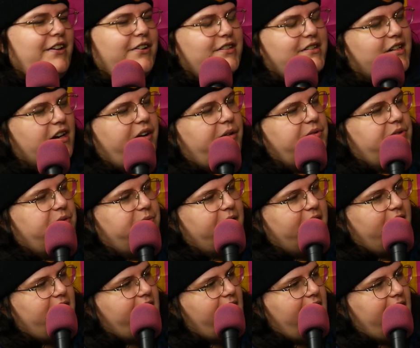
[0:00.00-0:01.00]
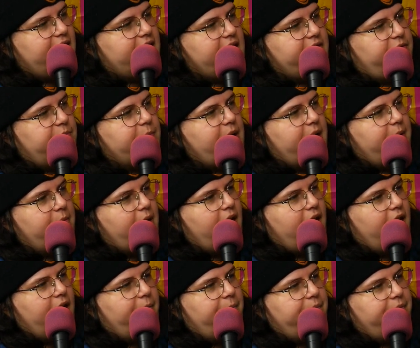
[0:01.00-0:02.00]
there are times where I loved my
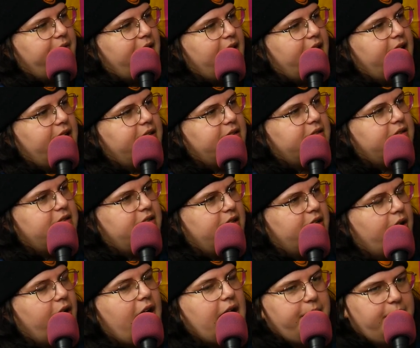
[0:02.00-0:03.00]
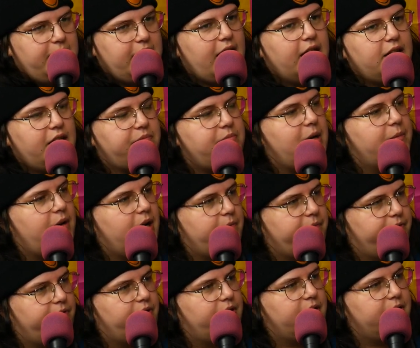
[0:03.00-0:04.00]
mom and you know, I mean I loved my mom
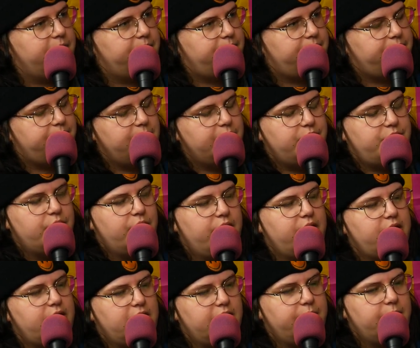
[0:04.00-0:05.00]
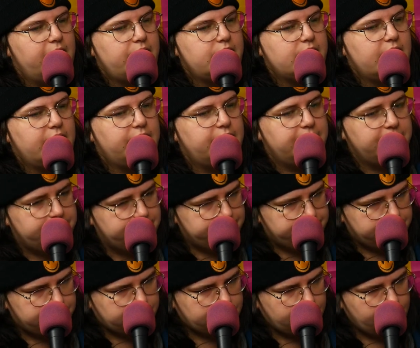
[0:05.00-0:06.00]
for the majority of my childhood
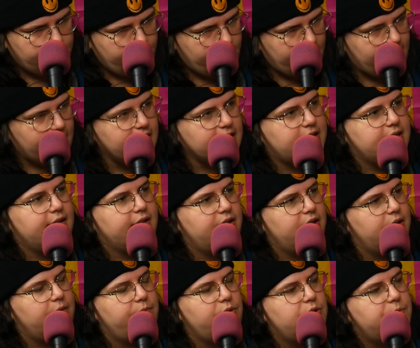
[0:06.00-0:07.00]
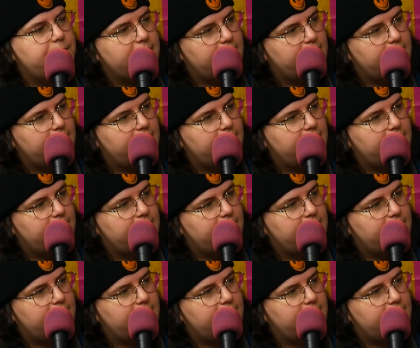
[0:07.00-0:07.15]
until the abuse